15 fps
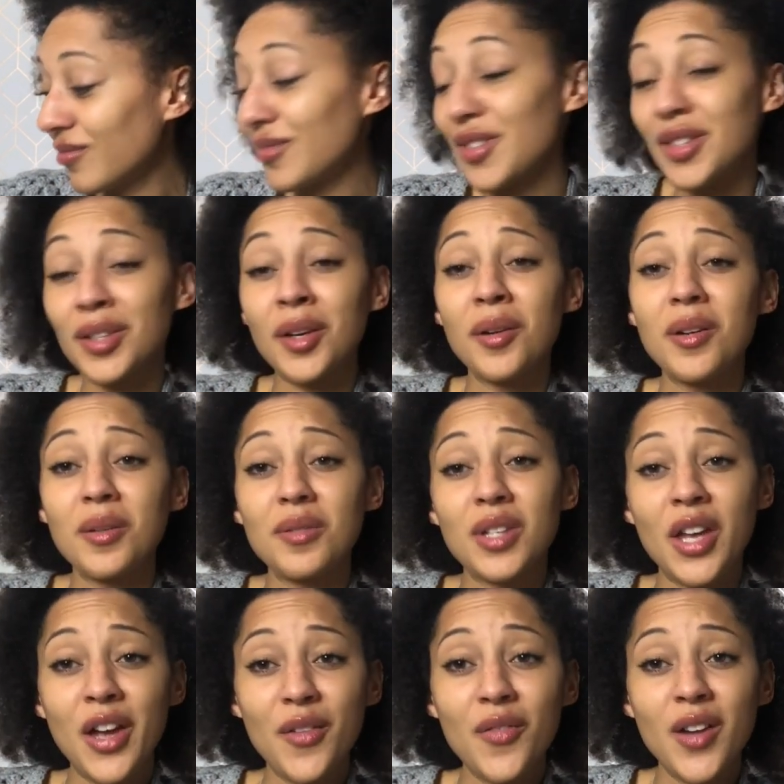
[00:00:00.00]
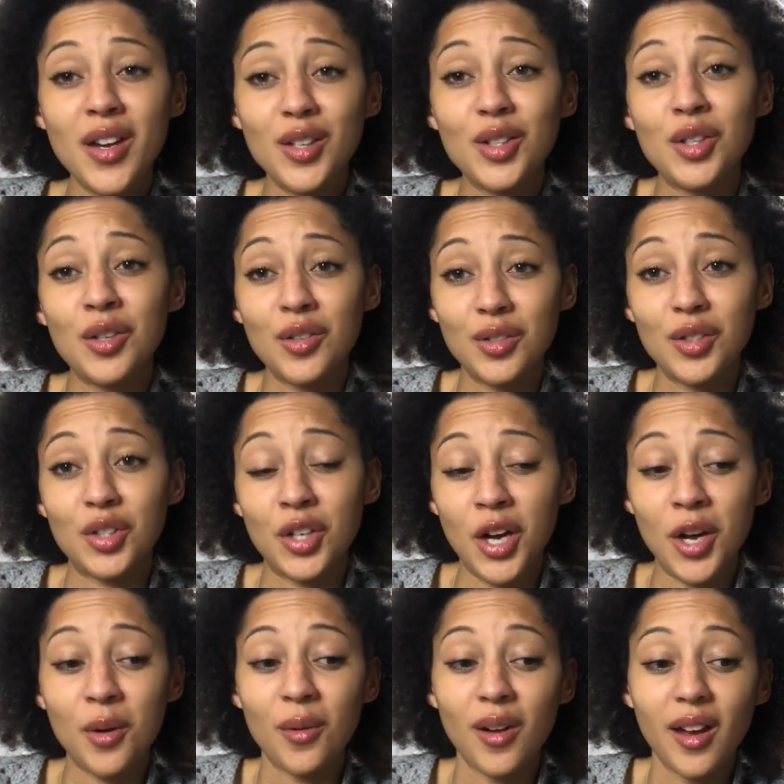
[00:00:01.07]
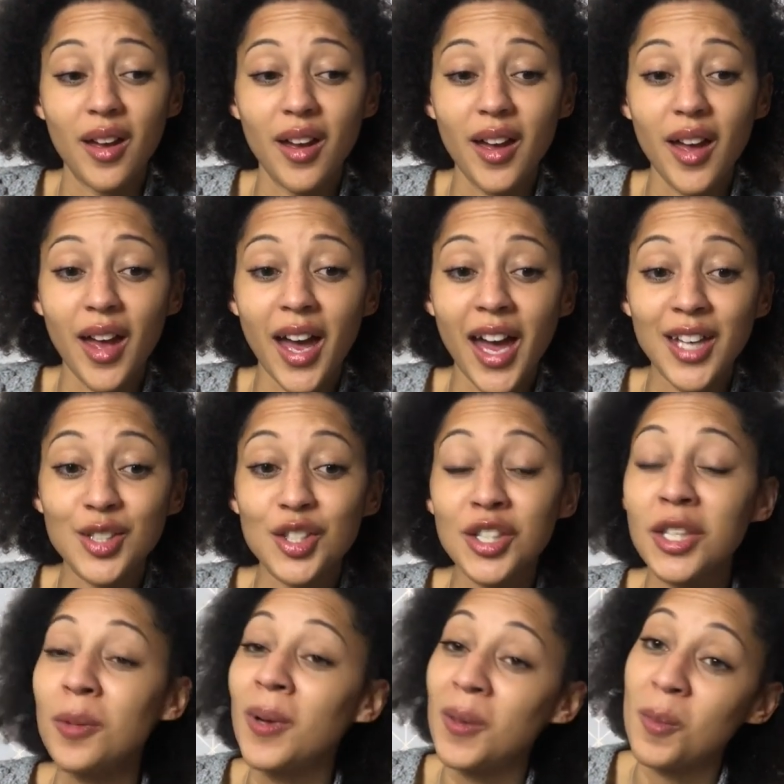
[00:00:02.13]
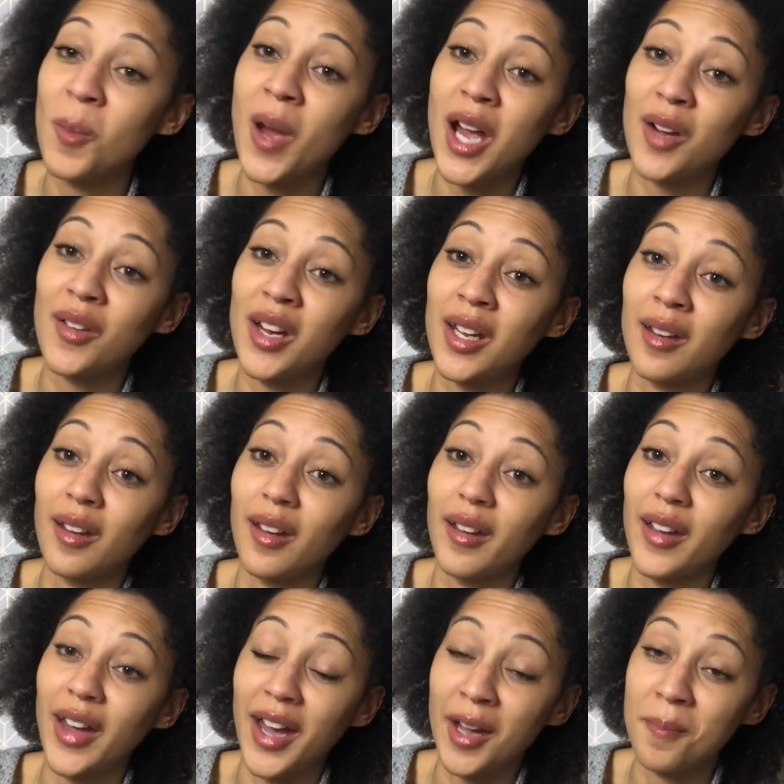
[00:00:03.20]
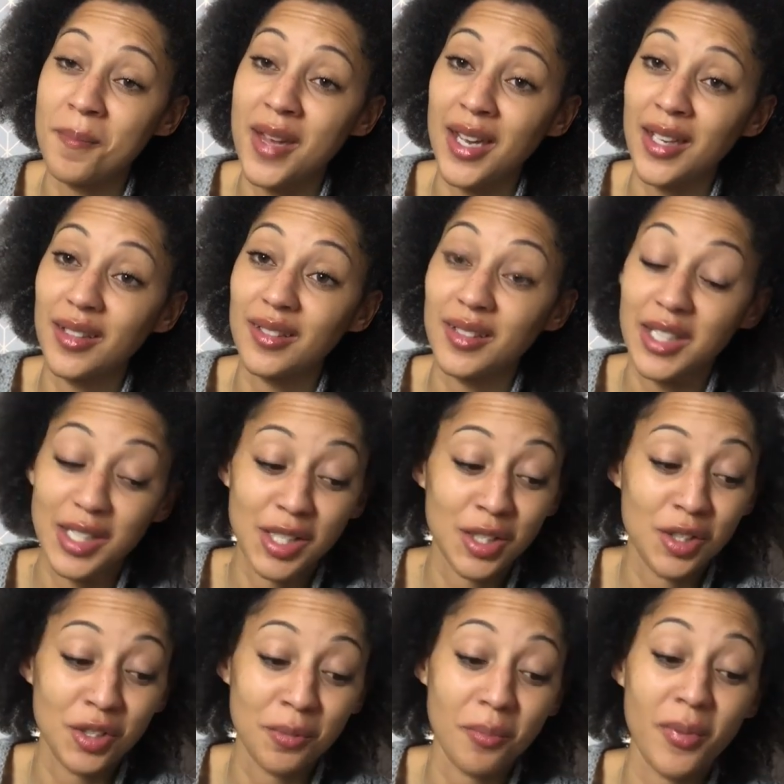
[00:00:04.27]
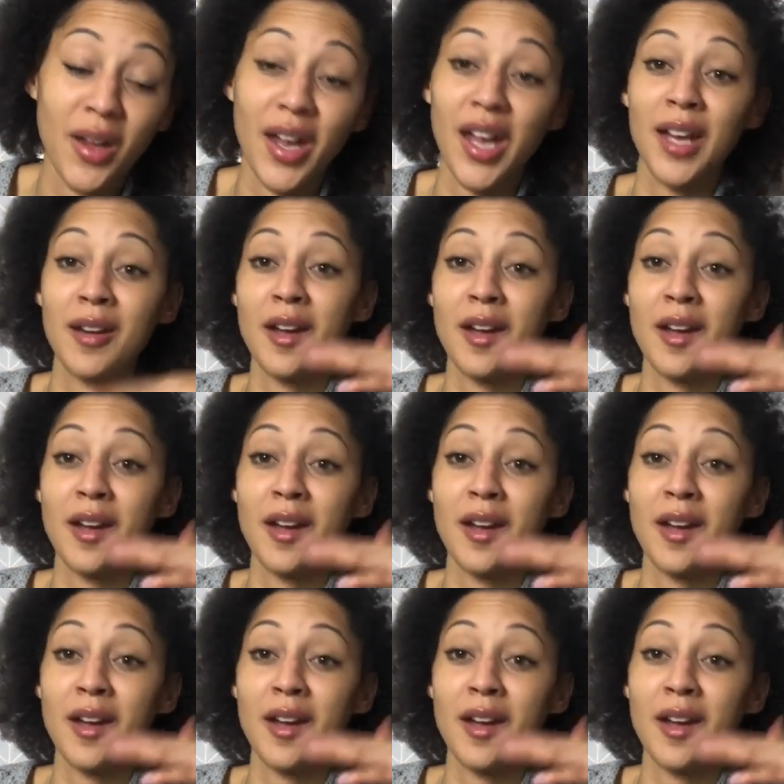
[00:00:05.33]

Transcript: So it was her first yarn show, and she went wearing a handmade knitted jumper and